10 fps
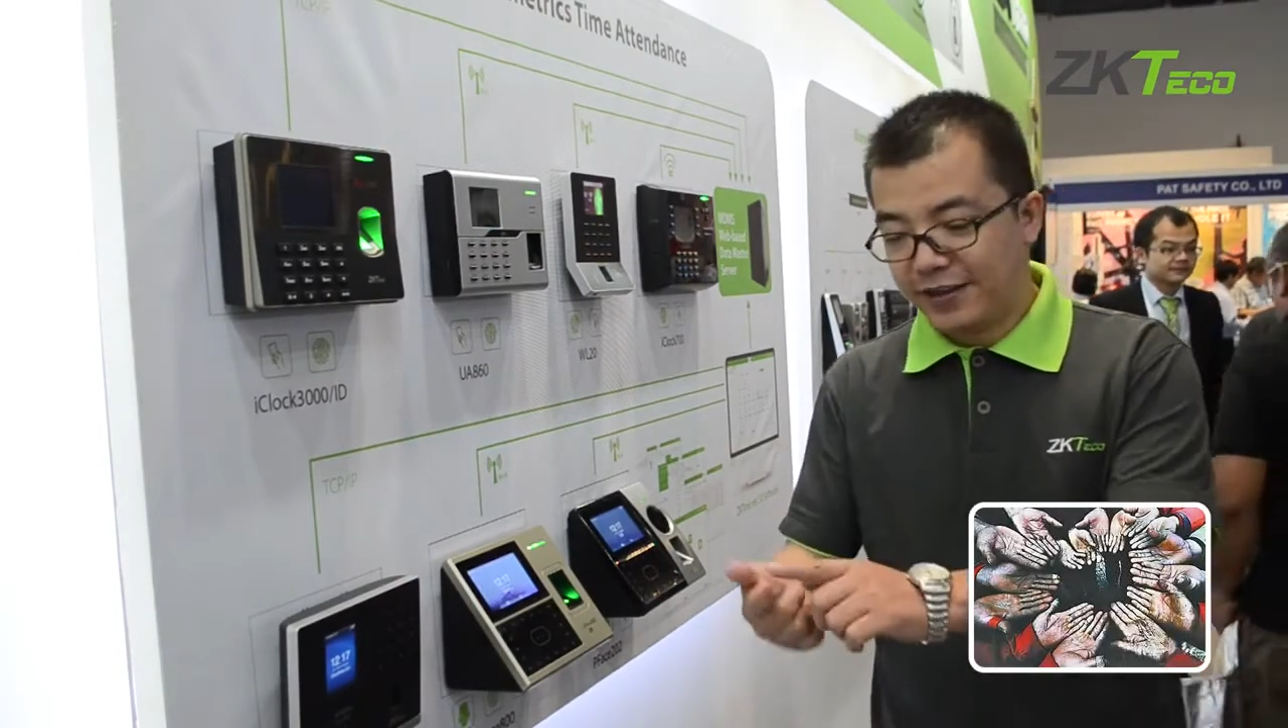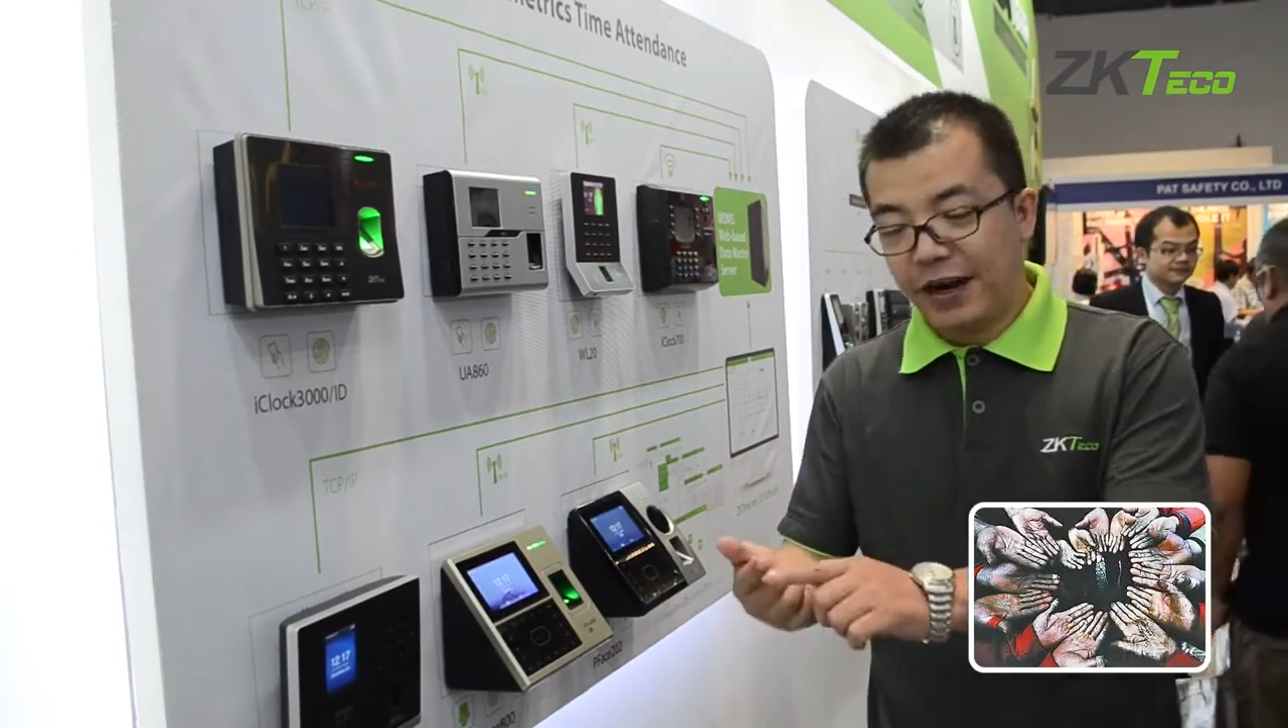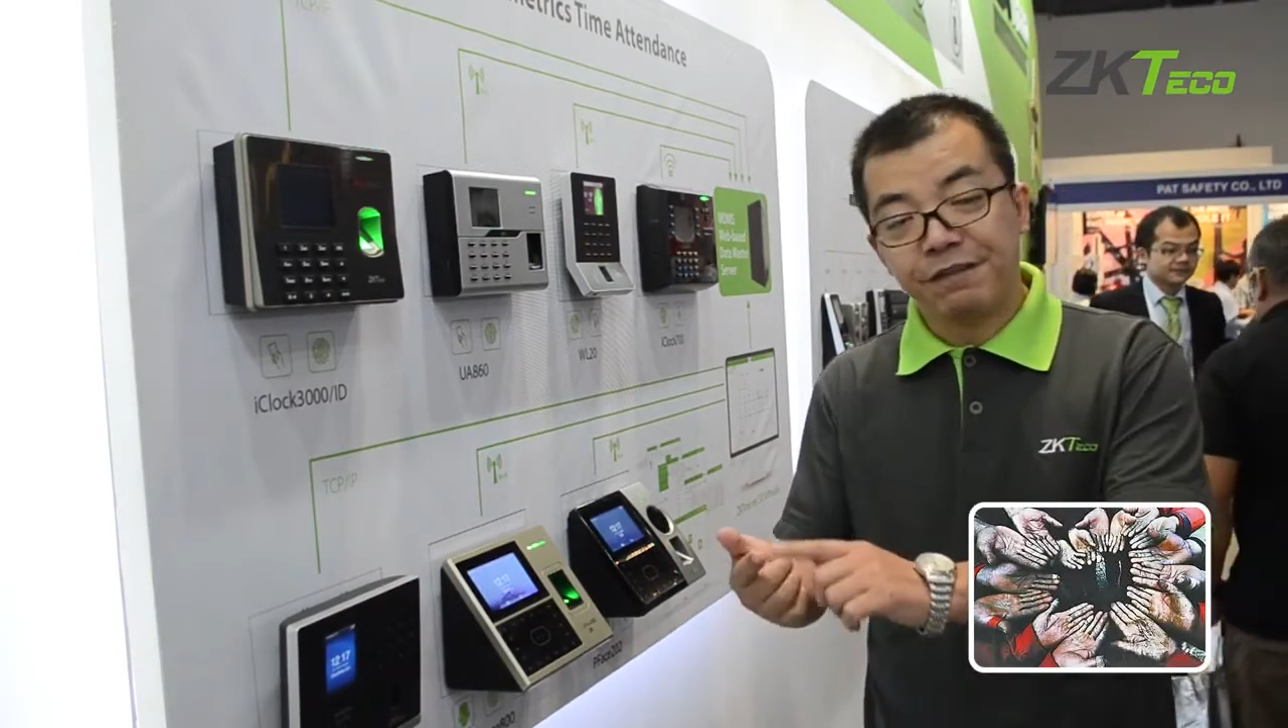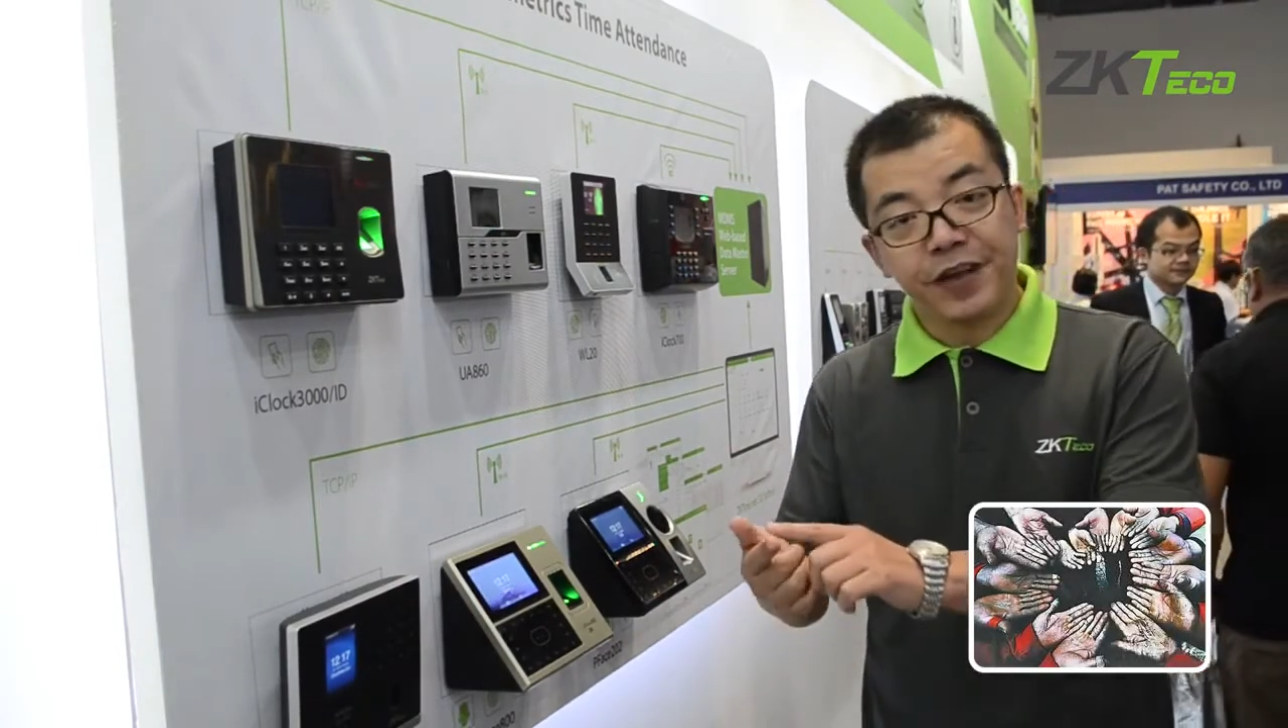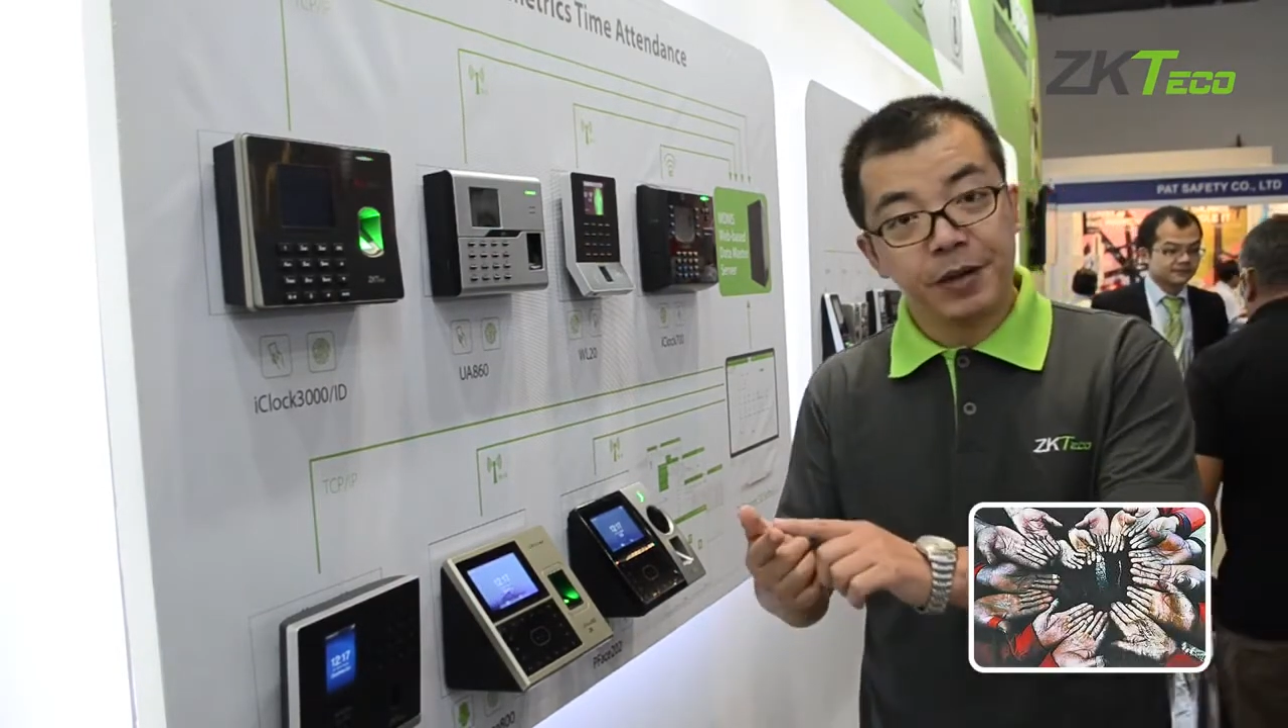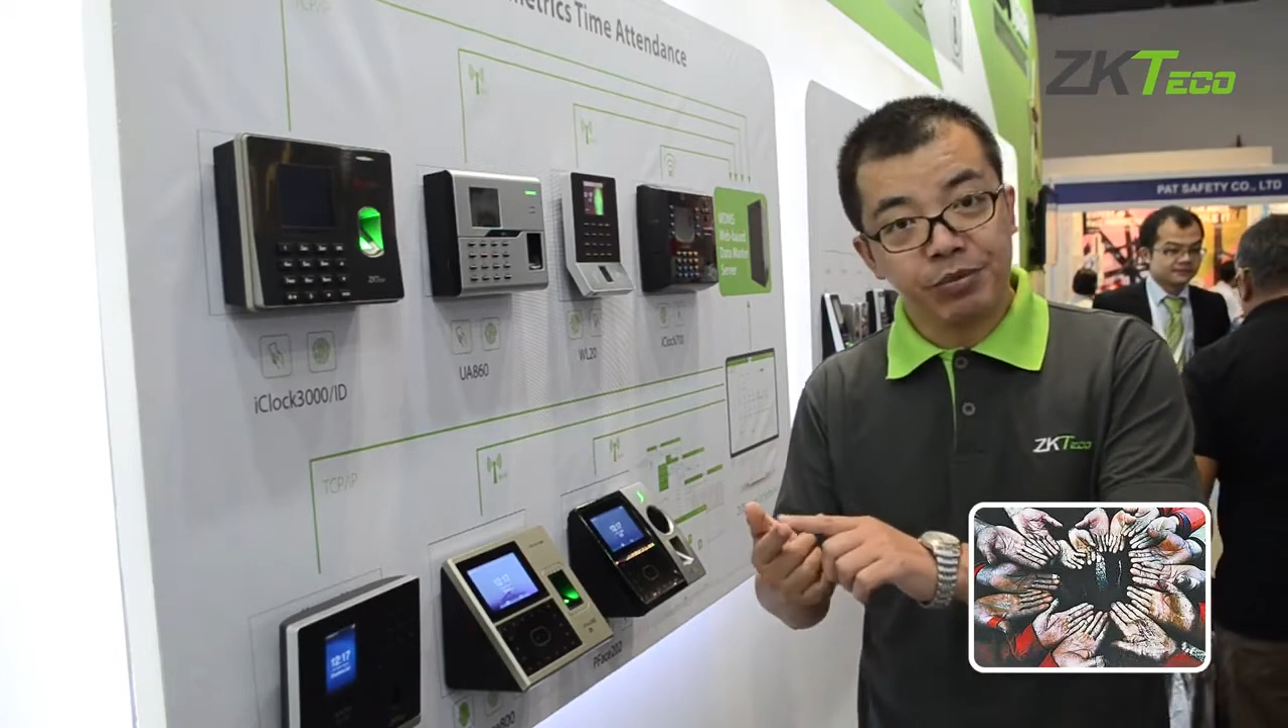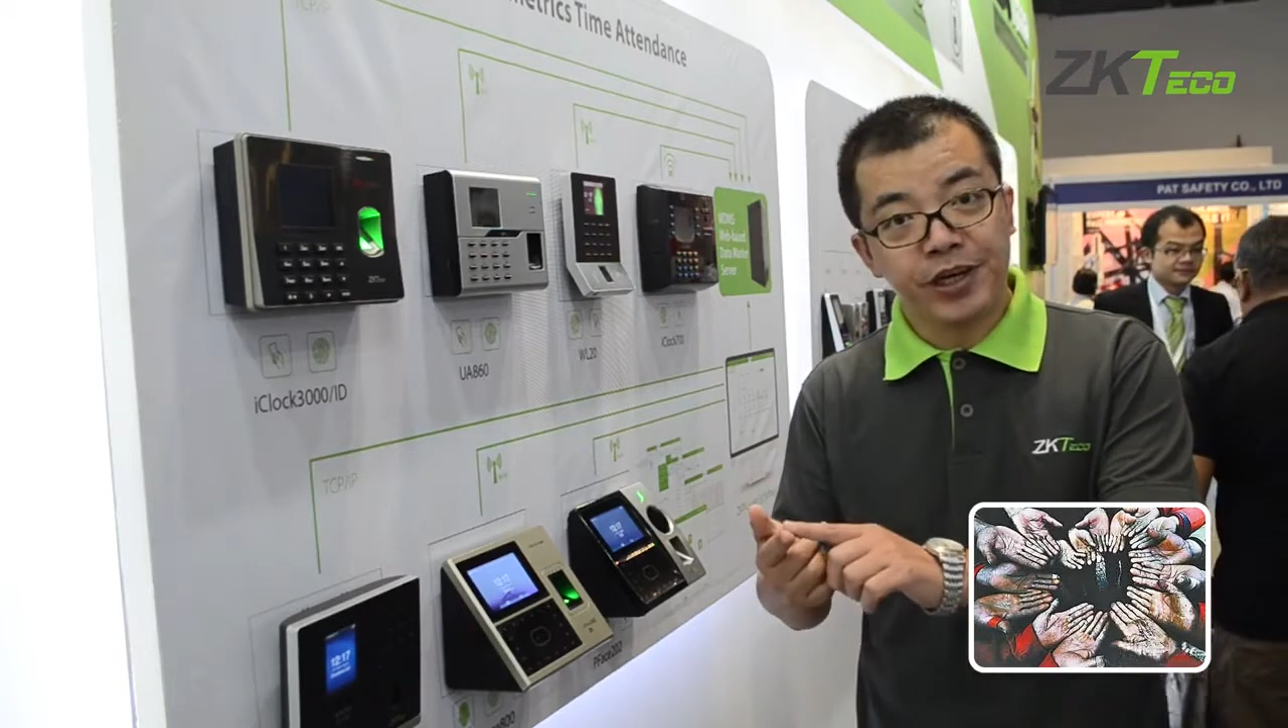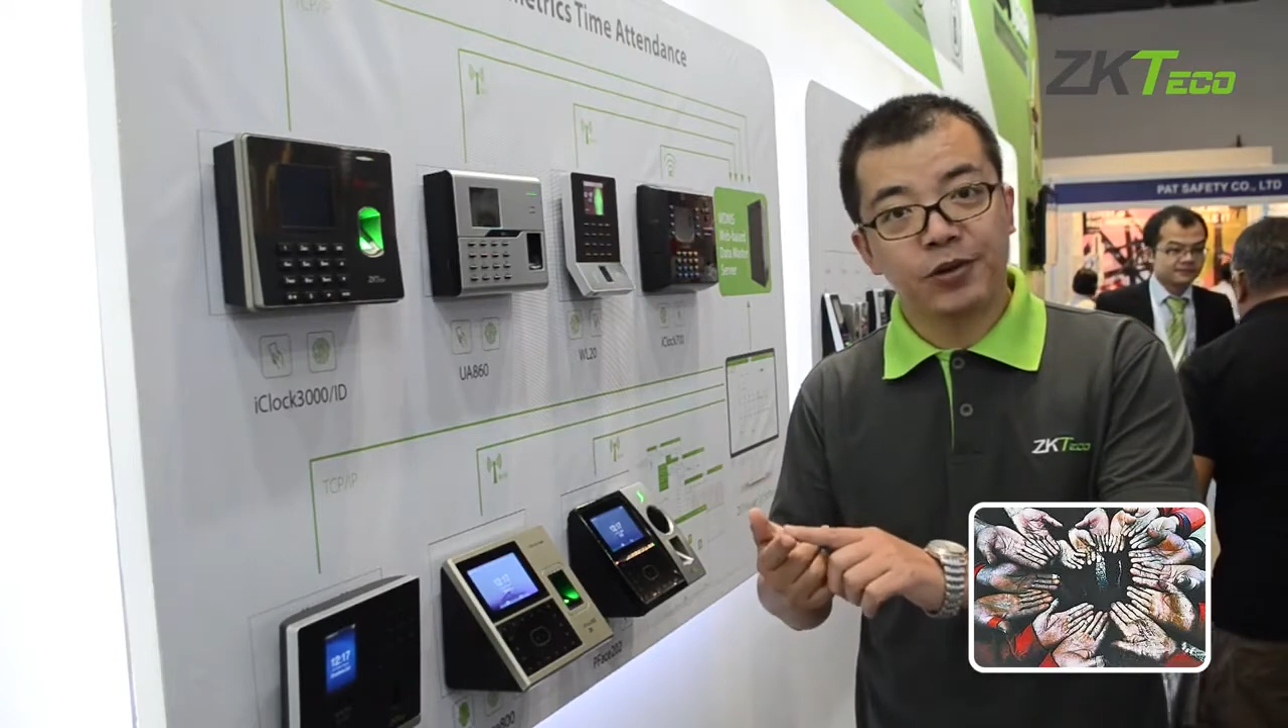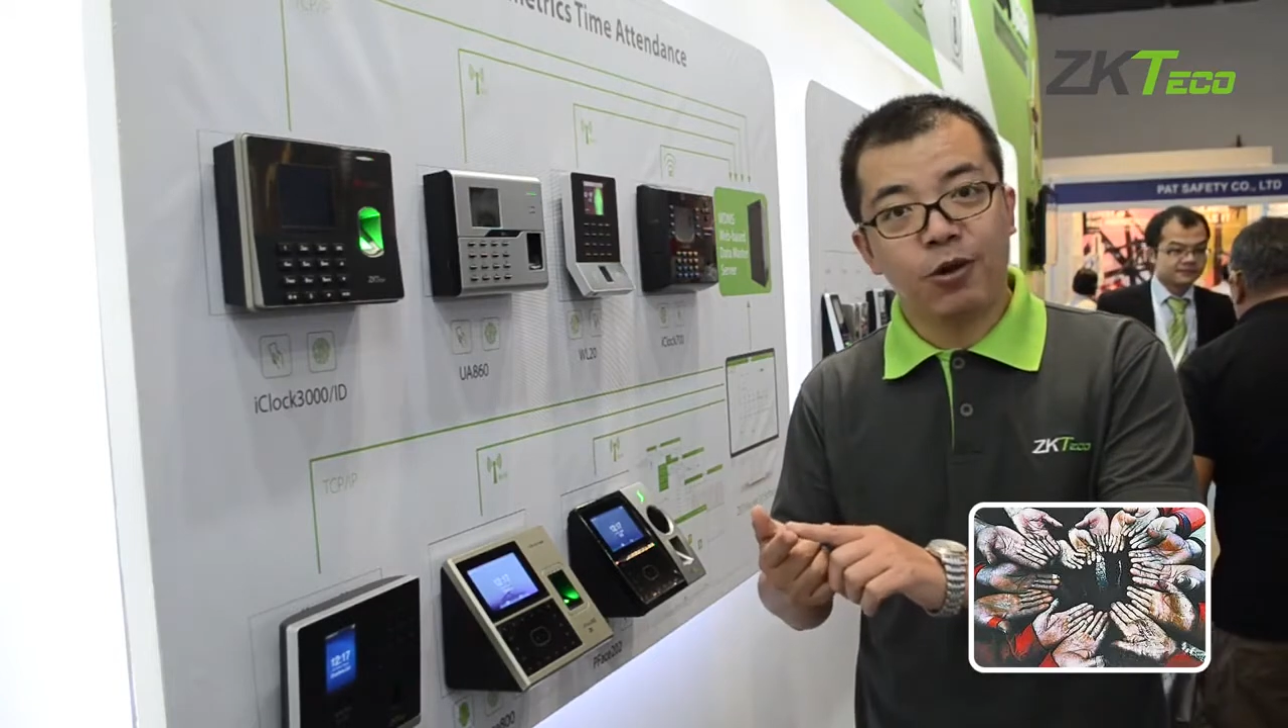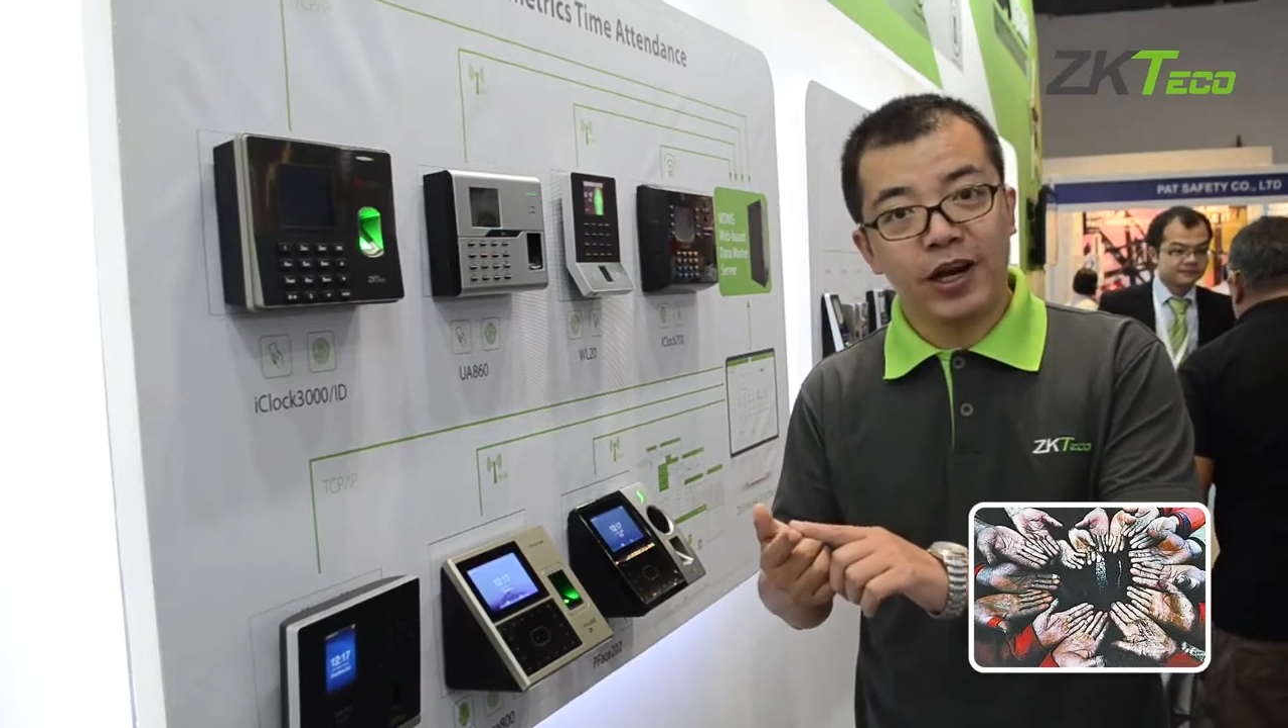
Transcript: their fingerprint